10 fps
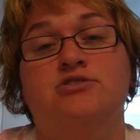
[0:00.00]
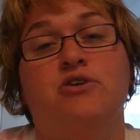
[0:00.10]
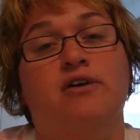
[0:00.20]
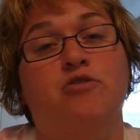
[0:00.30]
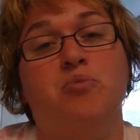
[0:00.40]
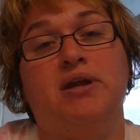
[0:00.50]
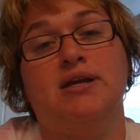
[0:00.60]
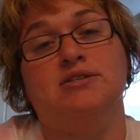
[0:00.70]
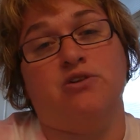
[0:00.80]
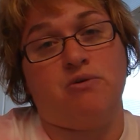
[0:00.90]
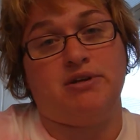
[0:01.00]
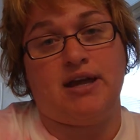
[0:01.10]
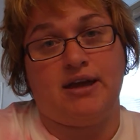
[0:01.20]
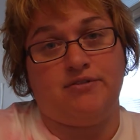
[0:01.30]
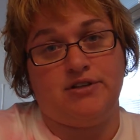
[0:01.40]
So everybody is going to
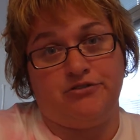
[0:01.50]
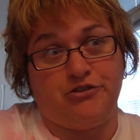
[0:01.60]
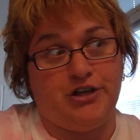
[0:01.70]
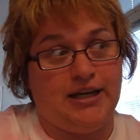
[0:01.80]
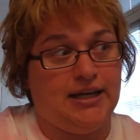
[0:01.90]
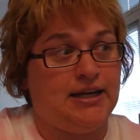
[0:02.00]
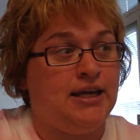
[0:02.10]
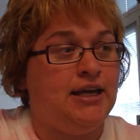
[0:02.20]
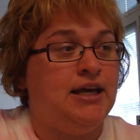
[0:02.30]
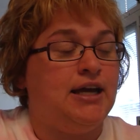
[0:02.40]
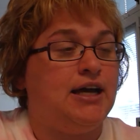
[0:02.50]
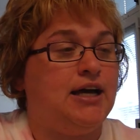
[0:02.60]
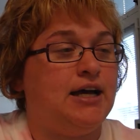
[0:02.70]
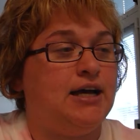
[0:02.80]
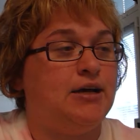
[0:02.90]
have a different need.
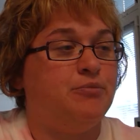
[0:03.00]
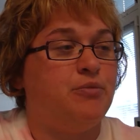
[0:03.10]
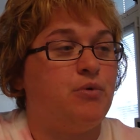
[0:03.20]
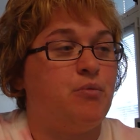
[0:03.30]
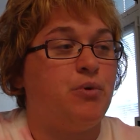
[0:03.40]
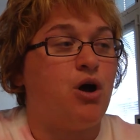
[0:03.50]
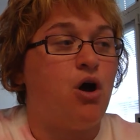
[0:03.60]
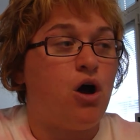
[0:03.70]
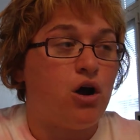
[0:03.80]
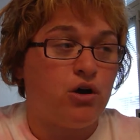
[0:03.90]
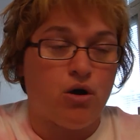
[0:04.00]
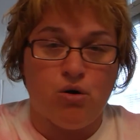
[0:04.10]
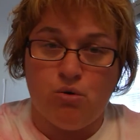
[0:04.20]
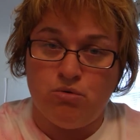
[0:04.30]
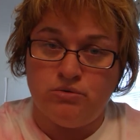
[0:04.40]
But our
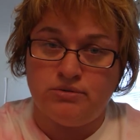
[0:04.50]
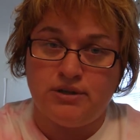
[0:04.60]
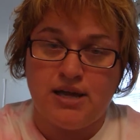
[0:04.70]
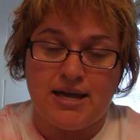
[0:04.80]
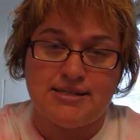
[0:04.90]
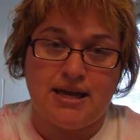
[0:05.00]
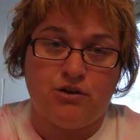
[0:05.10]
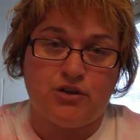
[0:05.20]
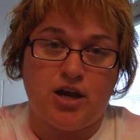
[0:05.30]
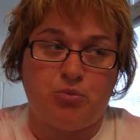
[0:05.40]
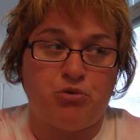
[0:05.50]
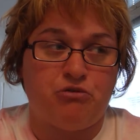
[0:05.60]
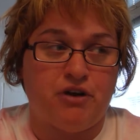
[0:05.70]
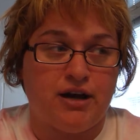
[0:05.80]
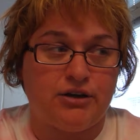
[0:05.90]
goal as a healthcare
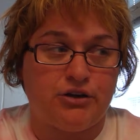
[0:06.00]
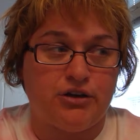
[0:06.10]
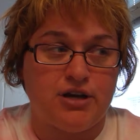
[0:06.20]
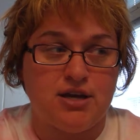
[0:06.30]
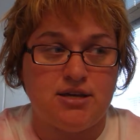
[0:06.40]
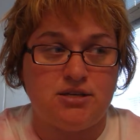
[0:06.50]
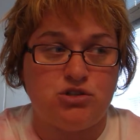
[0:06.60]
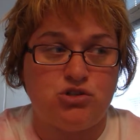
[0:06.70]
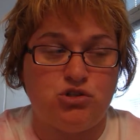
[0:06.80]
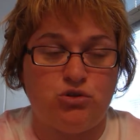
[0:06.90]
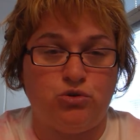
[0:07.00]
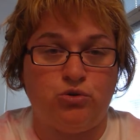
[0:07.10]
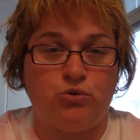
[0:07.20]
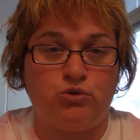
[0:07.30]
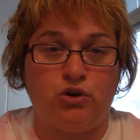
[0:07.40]
provider is
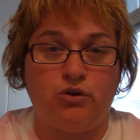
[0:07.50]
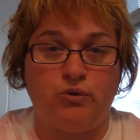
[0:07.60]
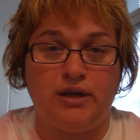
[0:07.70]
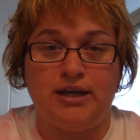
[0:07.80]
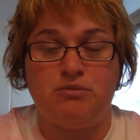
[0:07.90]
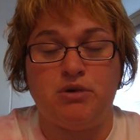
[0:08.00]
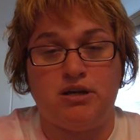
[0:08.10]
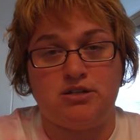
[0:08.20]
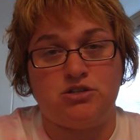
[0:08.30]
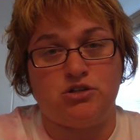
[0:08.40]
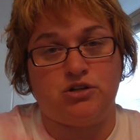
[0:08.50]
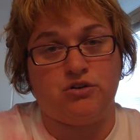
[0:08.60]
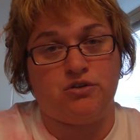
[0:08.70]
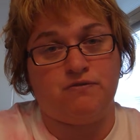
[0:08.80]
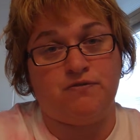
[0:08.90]
to not only
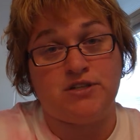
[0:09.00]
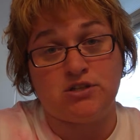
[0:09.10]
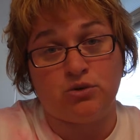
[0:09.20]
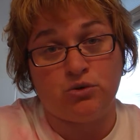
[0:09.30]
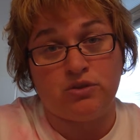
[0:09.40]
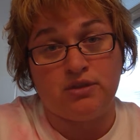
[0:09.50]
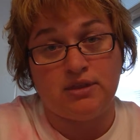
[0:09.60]
administer physical